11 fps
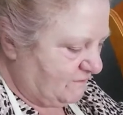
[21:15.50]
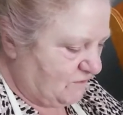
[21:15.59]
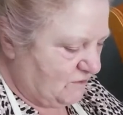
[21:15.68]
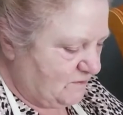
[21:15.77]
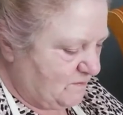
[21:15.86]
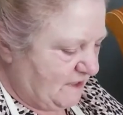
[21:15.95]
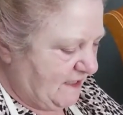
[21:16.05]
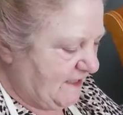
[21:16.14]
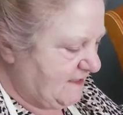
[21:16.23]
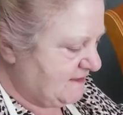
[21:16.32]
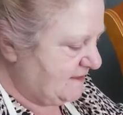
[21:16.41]
on the
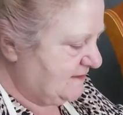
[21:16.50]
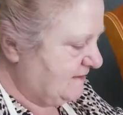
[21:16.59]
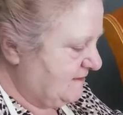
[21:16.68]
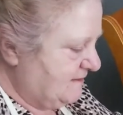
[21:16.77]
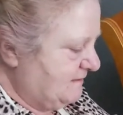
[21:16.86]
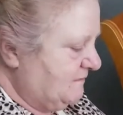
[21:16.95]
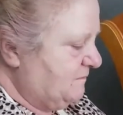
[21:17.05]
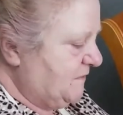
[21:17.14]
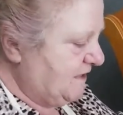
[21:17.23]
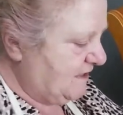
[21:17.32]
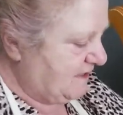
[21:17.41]
plate
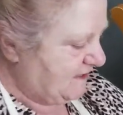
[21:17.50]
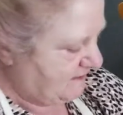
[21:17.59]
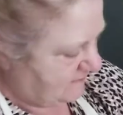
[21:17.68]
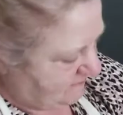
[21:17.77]
right there.